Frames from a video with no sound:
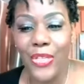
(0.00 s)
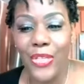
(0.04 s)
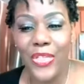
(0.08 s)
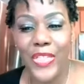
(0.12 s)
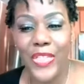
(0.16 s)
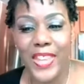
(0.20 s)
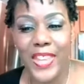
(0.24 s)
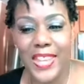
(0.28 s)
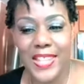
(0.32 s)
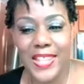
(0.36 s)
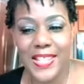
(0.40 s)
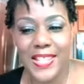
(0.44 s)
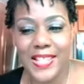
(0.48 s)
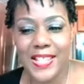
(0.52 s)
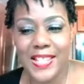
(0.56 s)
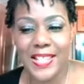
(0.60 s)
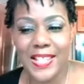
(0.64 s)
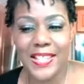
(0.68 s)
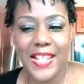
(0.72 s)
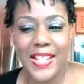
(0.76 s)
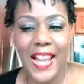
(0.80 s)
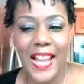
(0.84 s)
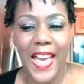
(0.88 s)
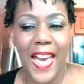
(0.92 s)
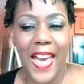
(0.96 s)
this
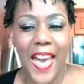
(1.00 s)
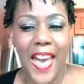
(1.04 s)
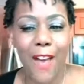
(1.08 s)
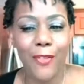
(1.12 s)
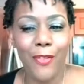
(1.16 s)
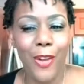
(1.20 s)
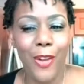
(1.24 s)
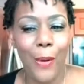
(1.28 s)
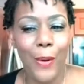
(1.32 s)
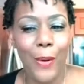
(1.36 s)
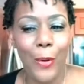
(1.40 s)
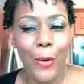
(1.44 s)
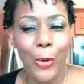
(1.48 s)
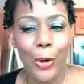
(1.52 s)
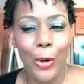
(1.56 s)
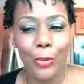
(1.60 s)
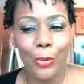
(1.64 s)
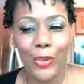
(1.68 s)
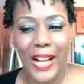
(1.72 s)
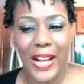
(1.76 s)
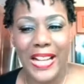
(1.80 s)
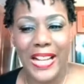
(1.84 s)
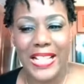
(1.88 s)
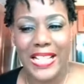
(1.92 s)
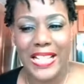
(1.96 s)
that I have going on
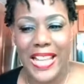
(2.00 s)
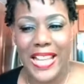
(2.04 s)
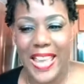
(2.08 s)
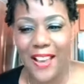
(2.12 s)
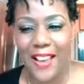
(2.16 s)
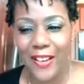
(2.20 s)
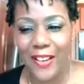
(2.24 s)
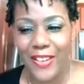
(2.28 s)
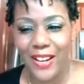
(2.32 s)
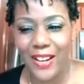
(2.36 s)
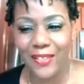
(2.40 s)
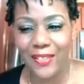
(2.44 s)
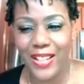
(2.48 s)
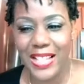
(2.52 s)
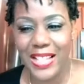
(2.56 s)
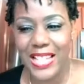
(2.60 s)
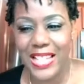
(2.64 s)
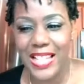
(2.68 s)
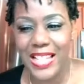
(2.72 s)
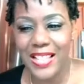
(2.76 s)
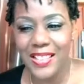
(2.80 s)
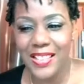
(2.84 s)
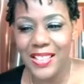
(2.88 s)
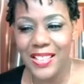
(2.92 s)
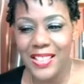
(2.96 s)
right now. Y'all
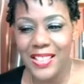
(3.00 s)
ready?